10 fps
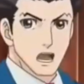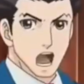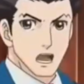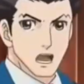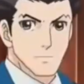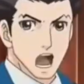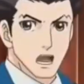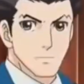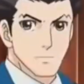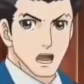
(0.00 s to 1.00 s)
from the
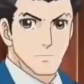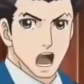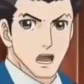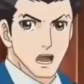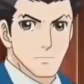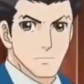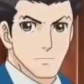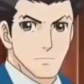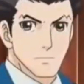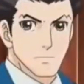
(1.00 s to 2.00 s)
autopsy report
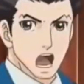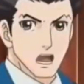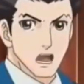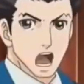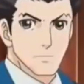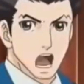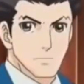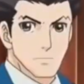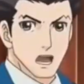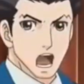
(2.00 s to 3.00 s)
which states
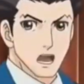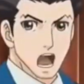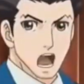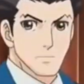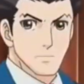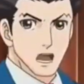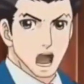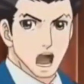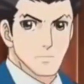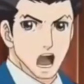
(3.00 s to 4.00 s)
that the victim
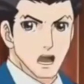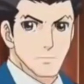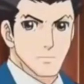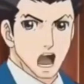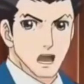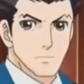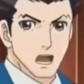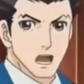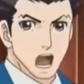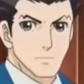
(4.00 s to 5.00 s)
died instantly from
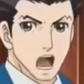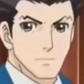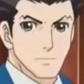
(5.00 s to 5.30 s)
blunt force